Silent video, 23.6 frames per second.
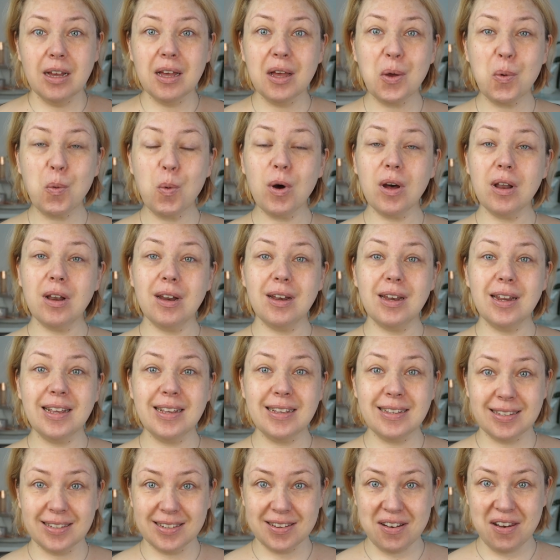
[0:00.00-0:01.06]
what it
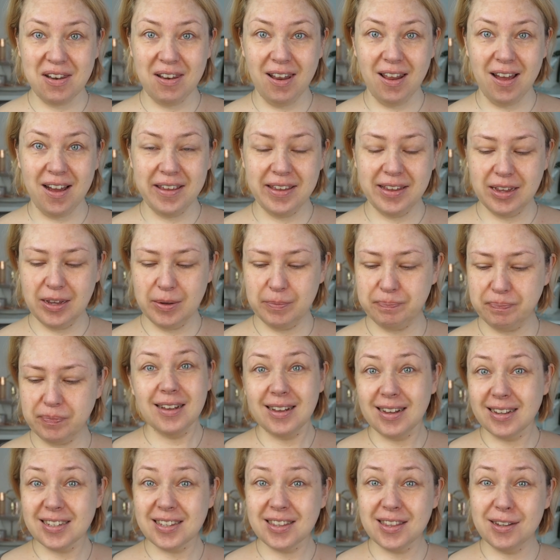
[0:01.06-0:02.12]
is like.
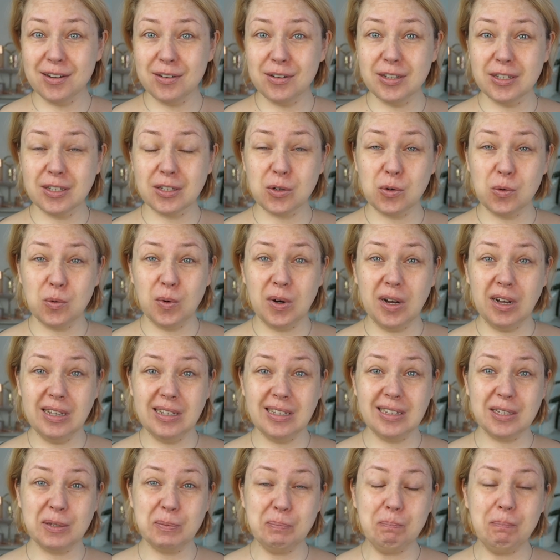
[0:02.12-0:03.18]
As there is
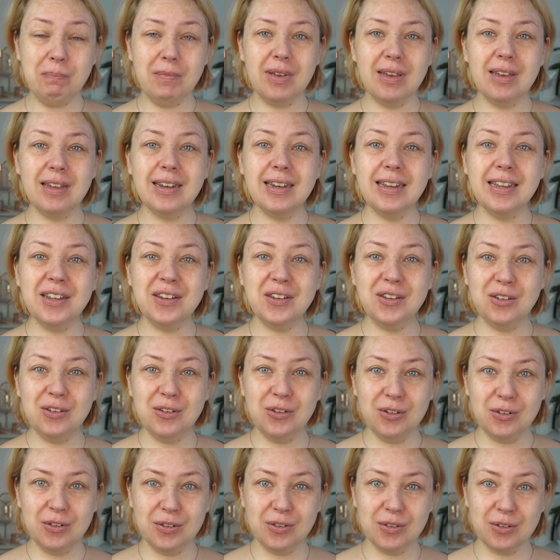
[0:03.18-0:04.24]
quite many
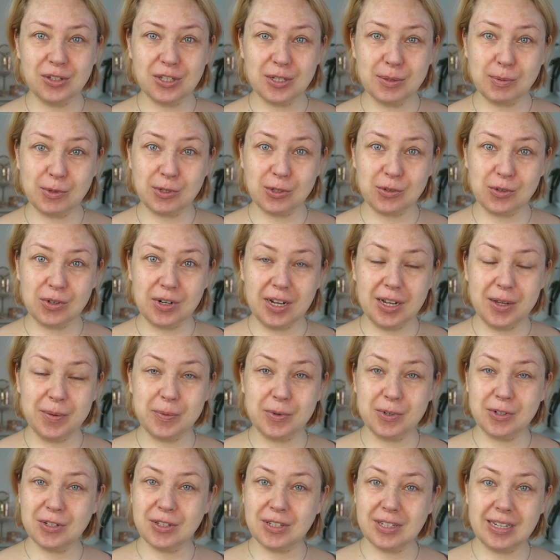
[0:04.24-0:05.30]
new
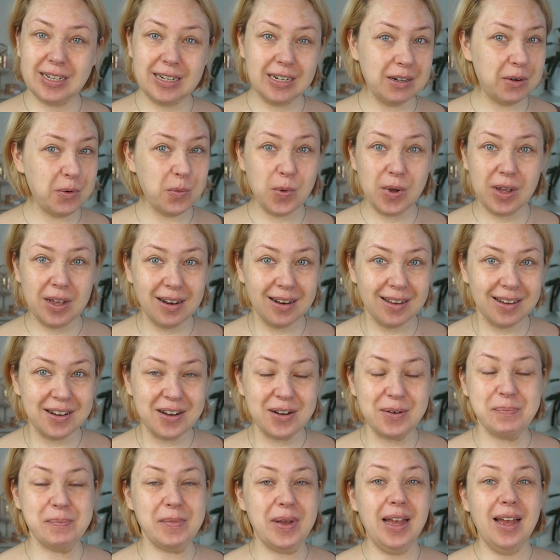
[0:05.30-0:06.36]
subscribers here,
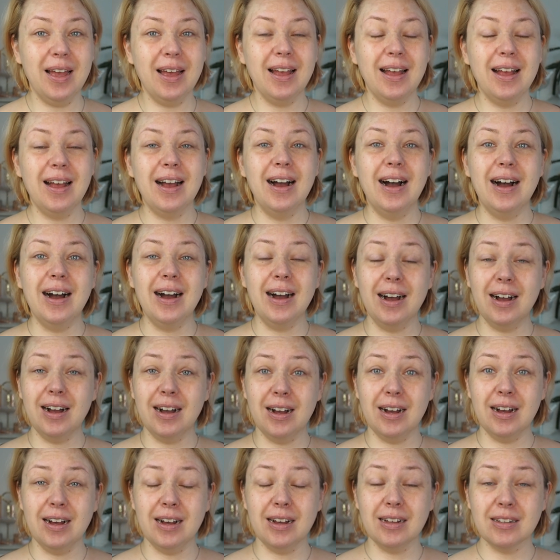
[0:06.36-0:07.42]
welcome.
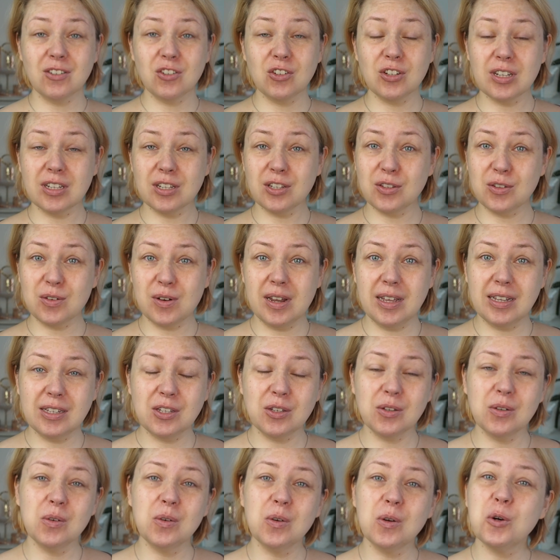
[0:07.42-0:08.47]
Just to let
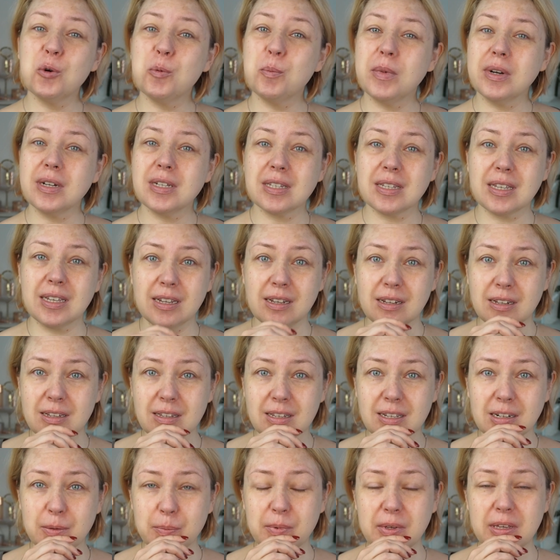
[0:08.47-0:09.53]
you know, my skin
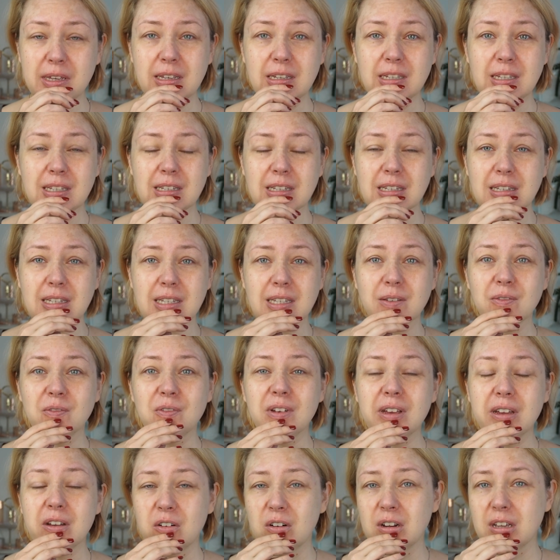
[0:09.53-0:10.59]
type is
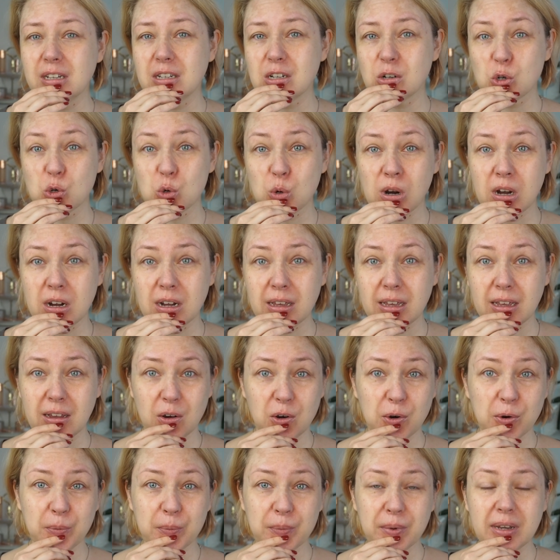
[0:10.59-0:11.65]
very dry
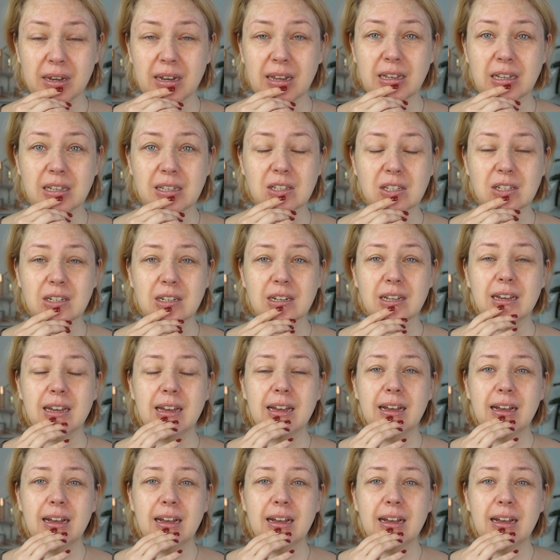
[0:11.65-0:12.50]
combination.